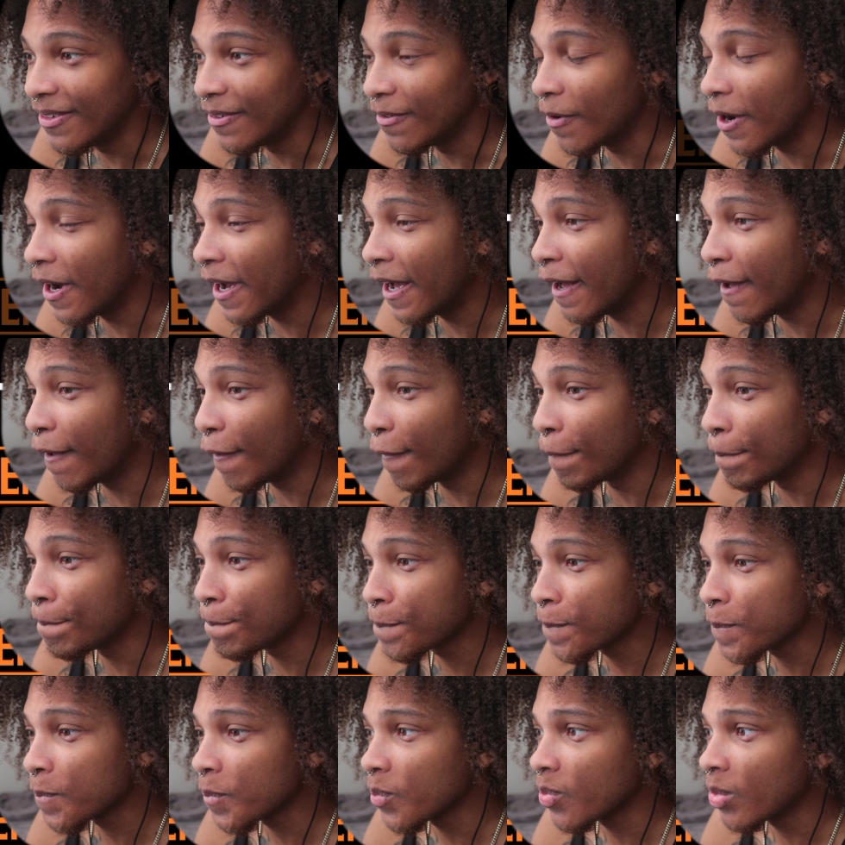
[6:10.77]
Wow.
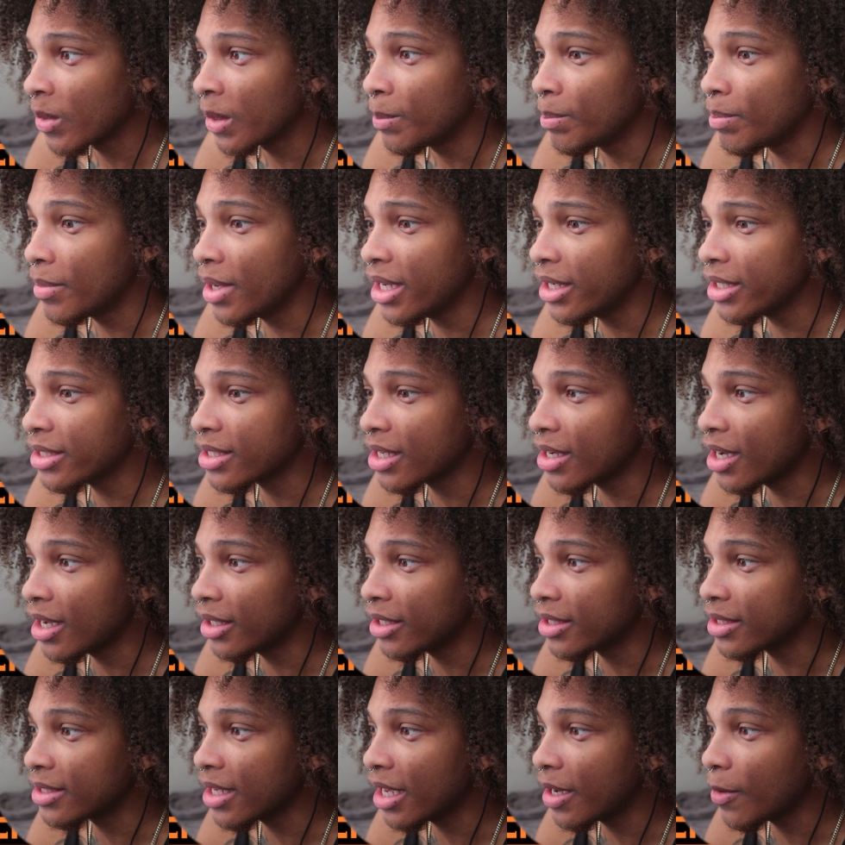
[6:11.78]

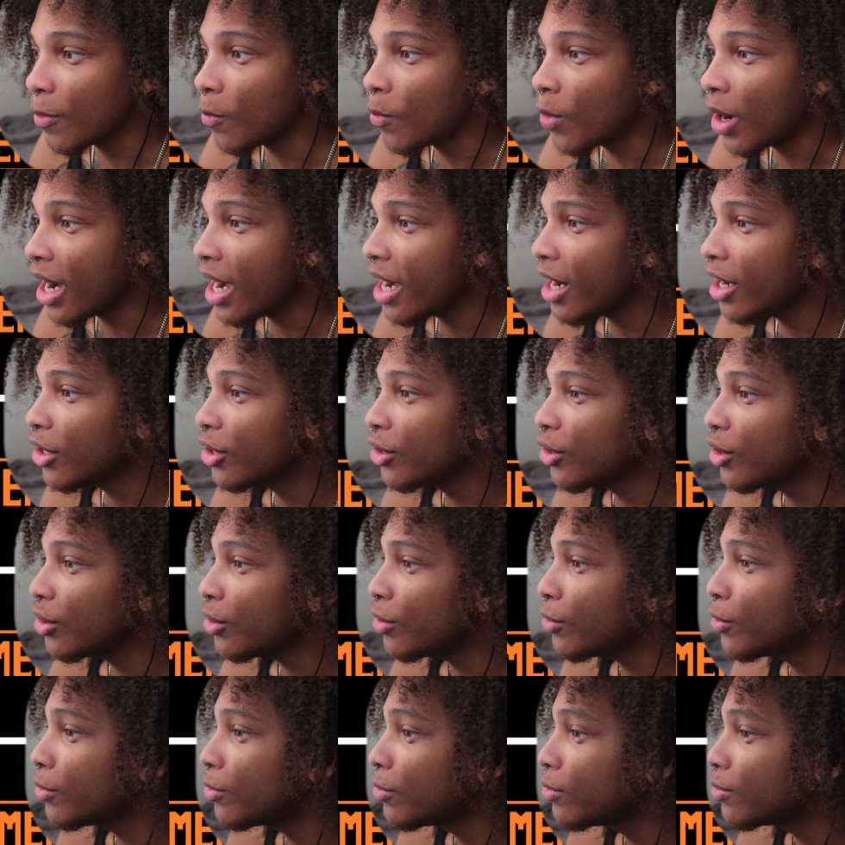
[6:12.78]
Mettaton attack. Why are
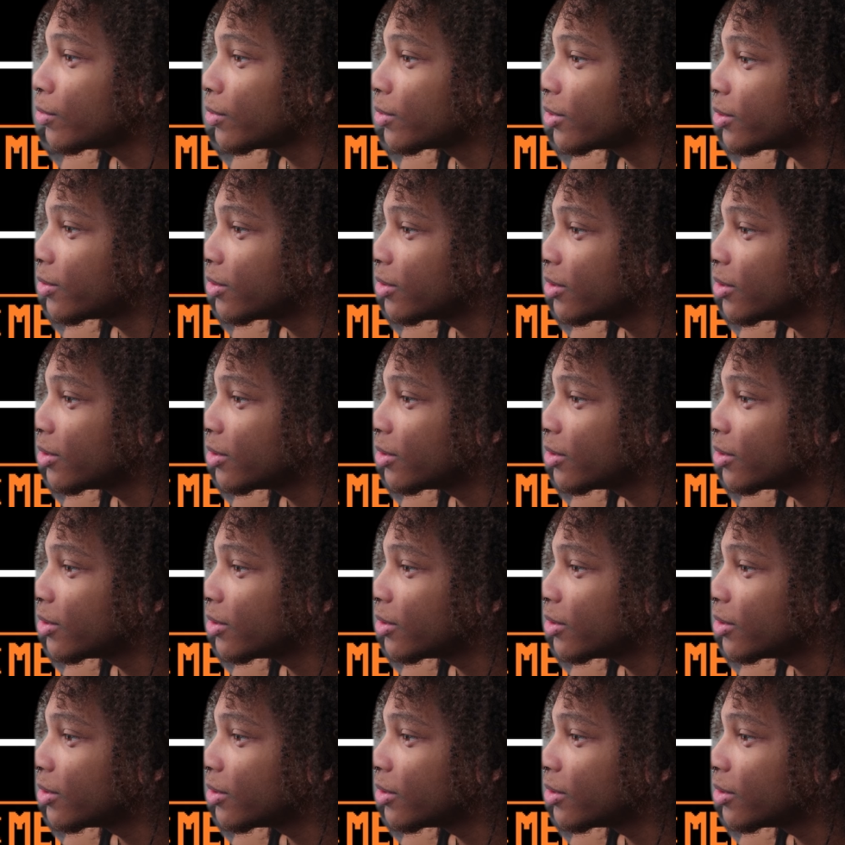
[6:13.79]
you...